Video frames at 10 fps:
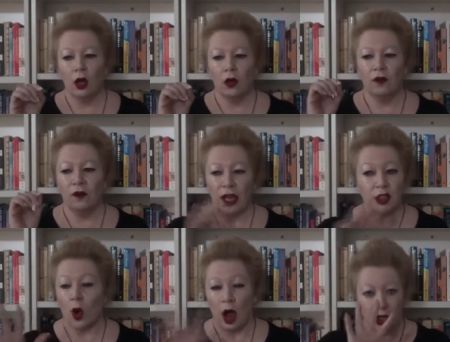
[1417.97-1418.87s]

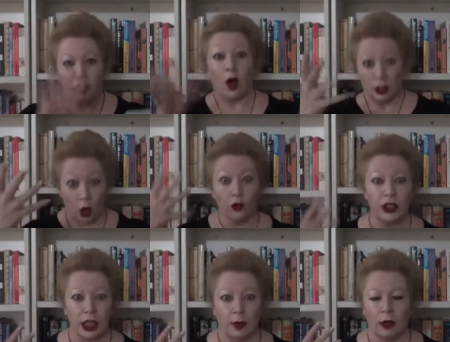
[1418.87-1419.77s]
so I'd got
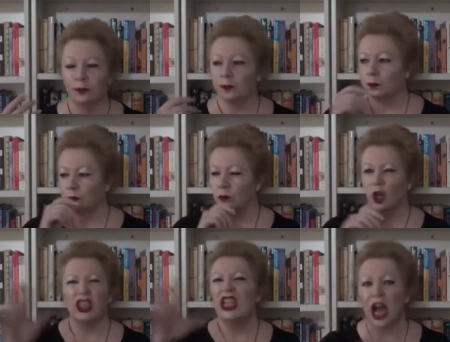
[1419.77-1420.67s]
this email.
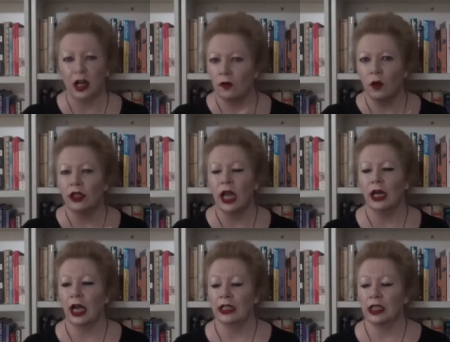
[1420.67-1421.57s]
A young, very young
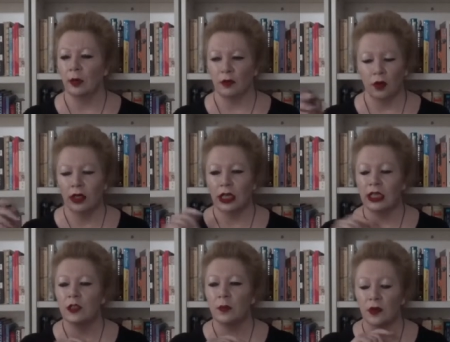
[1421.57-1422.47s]
academic, very
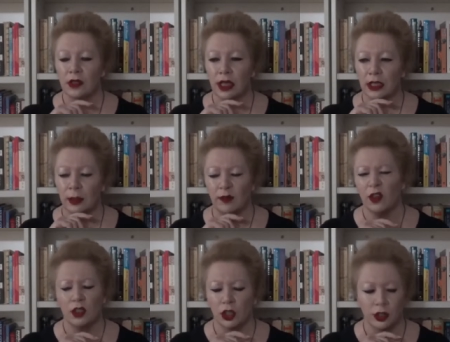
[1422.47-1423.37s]
inexperienced academic,
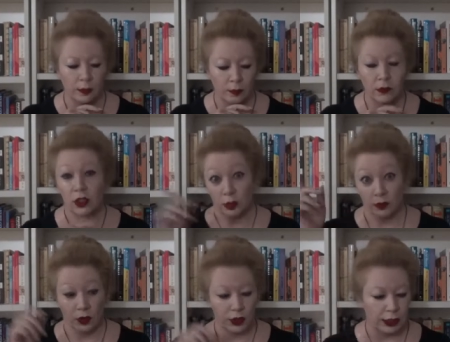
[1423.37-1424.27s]
very junior. And she was
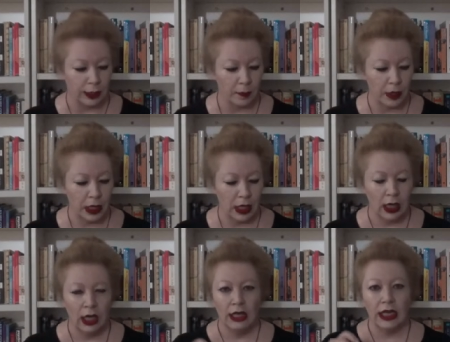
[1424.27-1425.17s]
very senior.
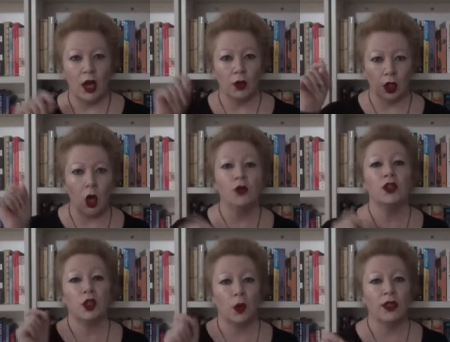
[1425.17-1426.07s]
Now, the
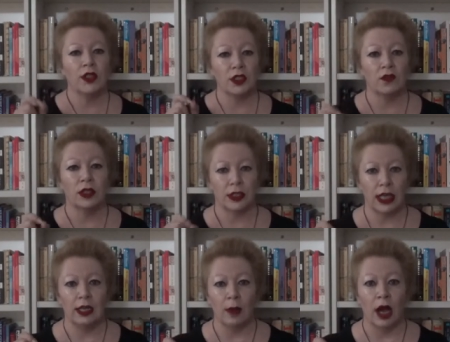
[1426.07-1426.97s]
consequences of this
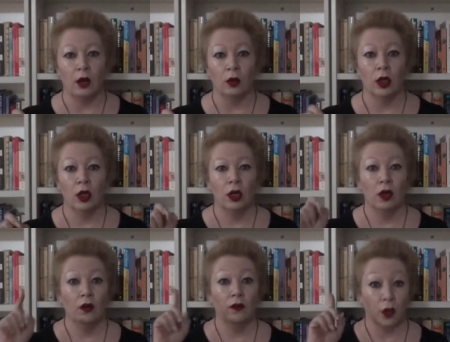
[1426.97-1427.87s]
email
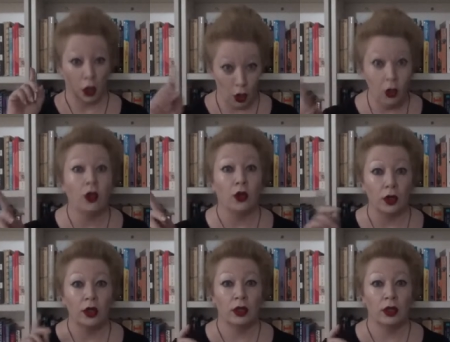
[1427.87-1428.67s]
for her